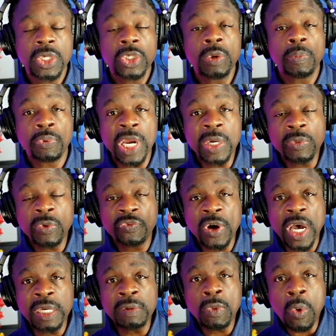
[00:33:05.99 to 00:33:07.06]
Your brain will
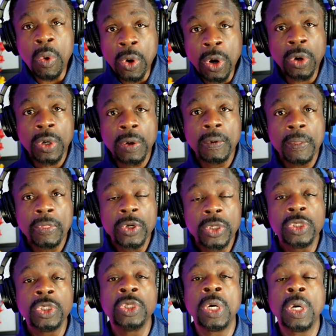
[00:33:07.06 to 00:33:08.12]
find more,
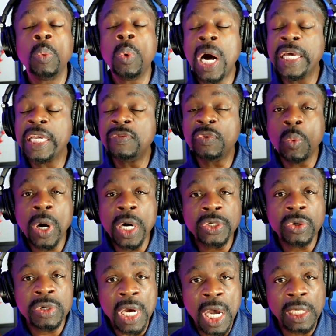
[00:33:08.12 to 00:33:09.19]
even while
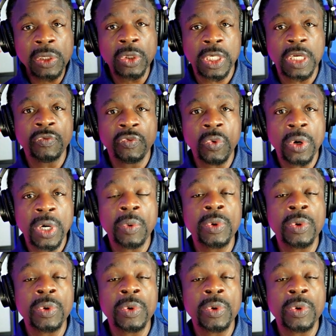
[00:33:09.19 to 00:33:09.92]
you're not looking for it.